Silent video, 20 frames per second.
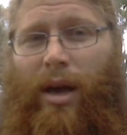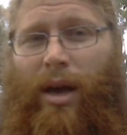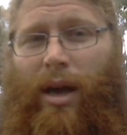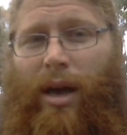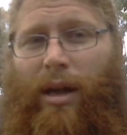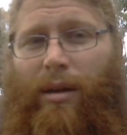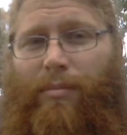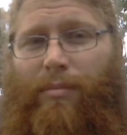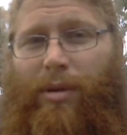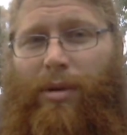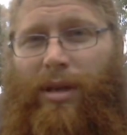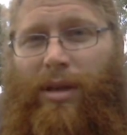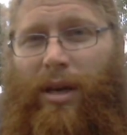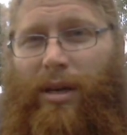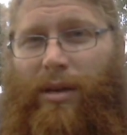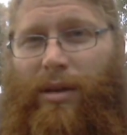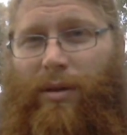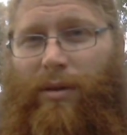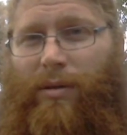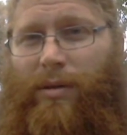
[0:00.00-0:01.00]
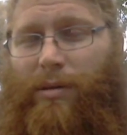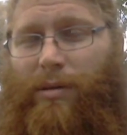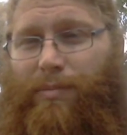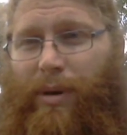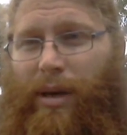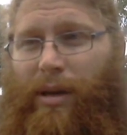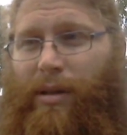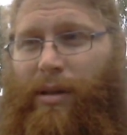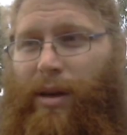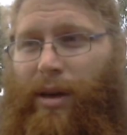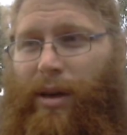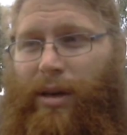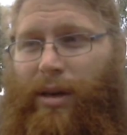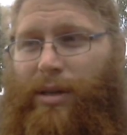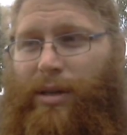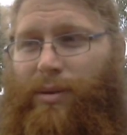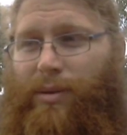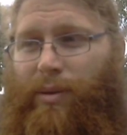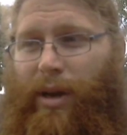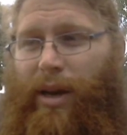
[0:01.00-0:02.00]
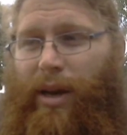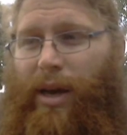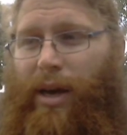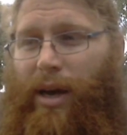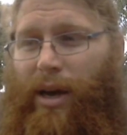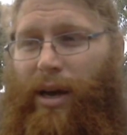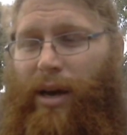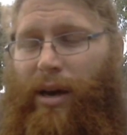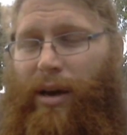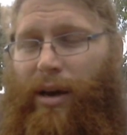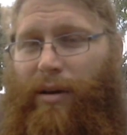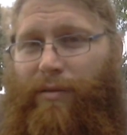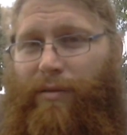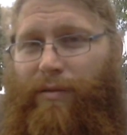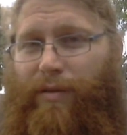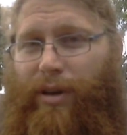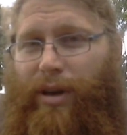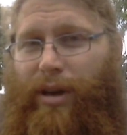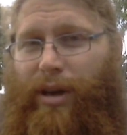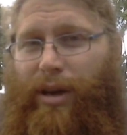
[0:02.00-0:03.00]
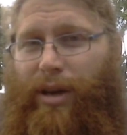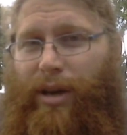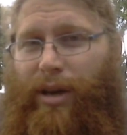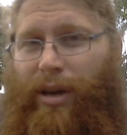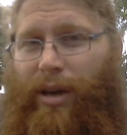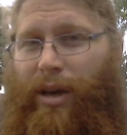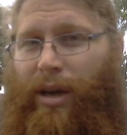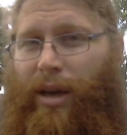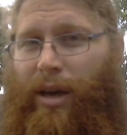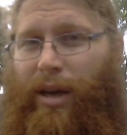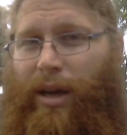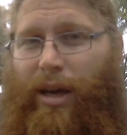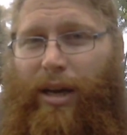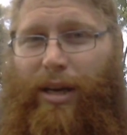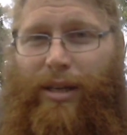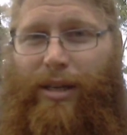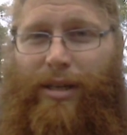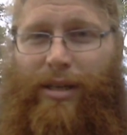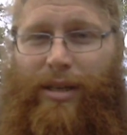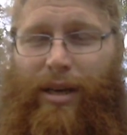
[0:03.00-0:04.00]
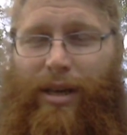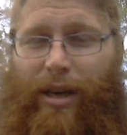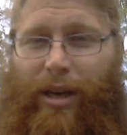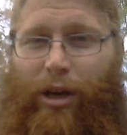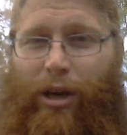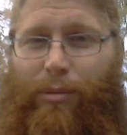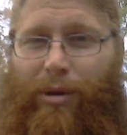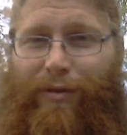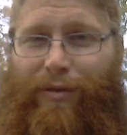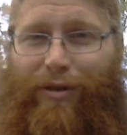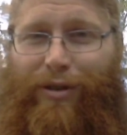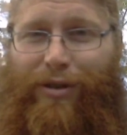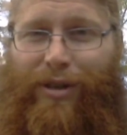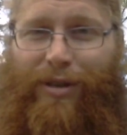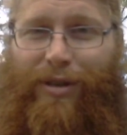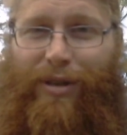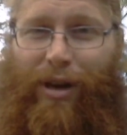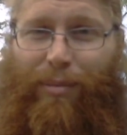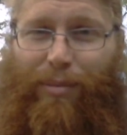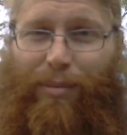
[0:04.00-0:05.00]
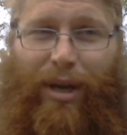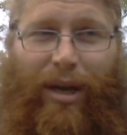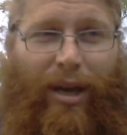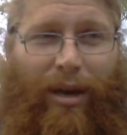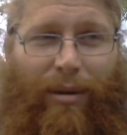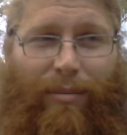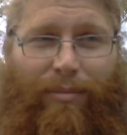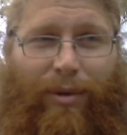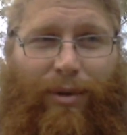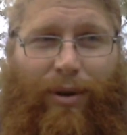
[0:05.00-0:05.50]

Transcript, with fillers: And besides those big things, we're gonna have a nice uh, human versus zombie game.